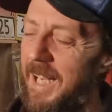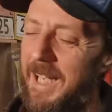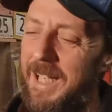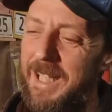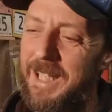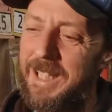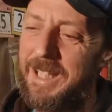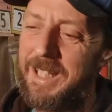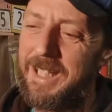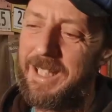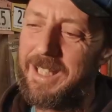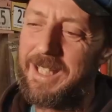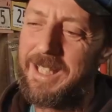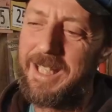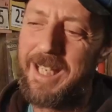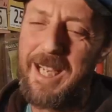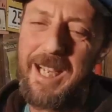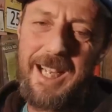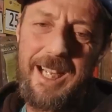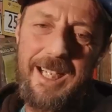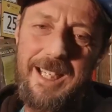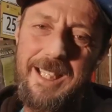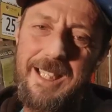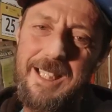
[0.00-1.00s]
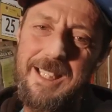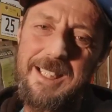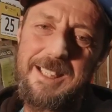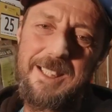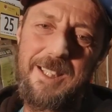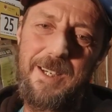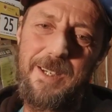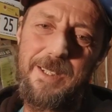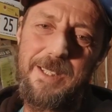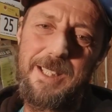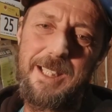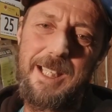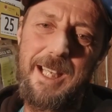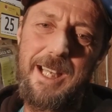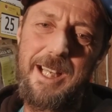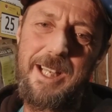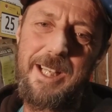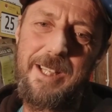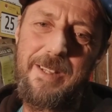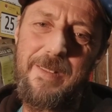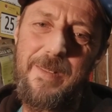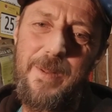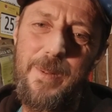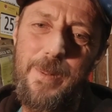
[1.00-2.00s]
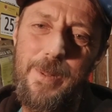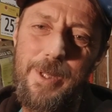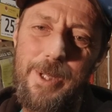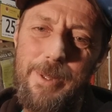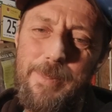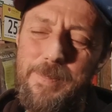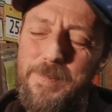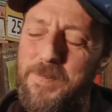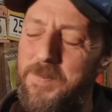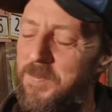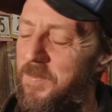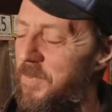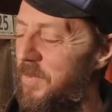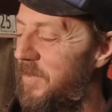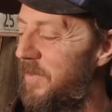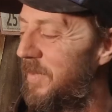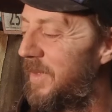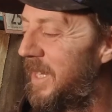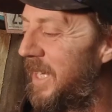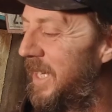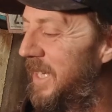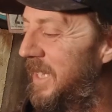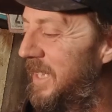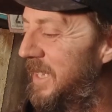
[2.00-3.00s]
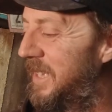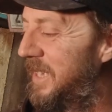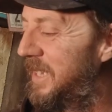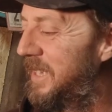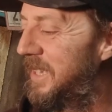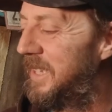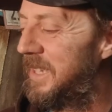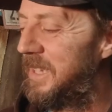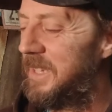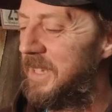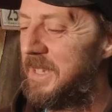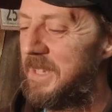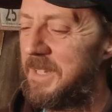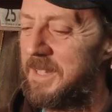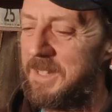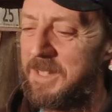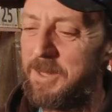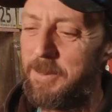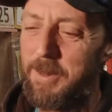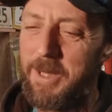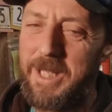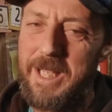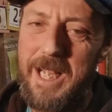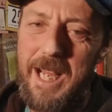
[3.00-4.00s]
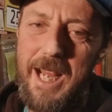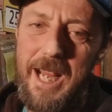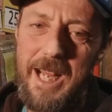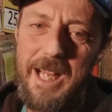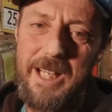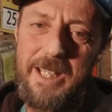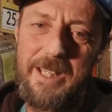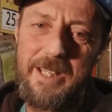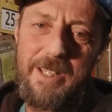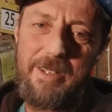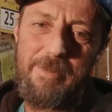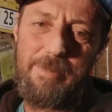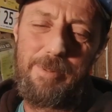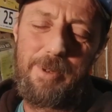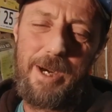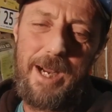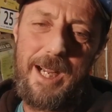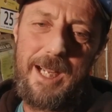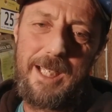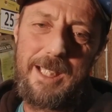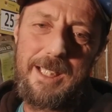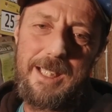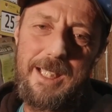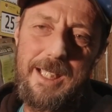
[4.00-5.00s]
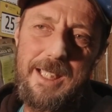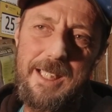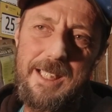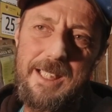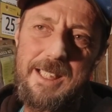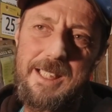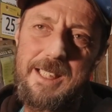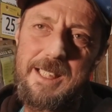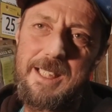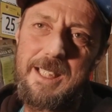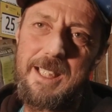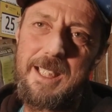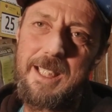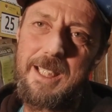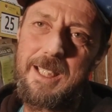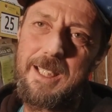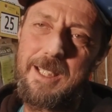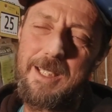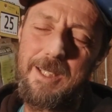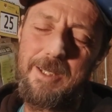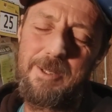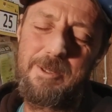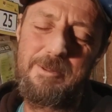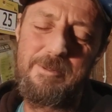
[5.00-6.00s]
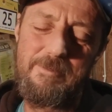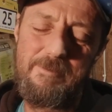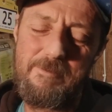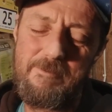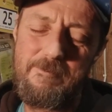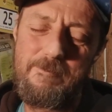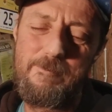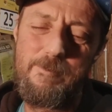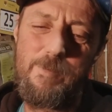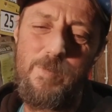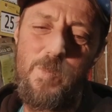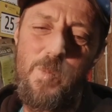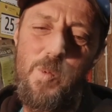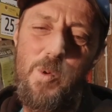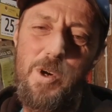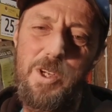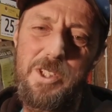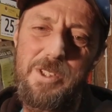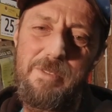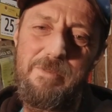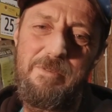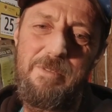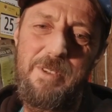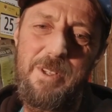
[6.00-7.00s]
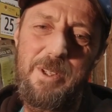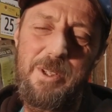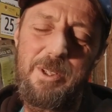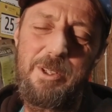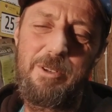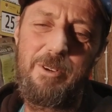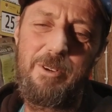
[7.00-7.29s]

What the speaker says: And yeah, it's hard to get into it. So by the end of practice, wasn't feeling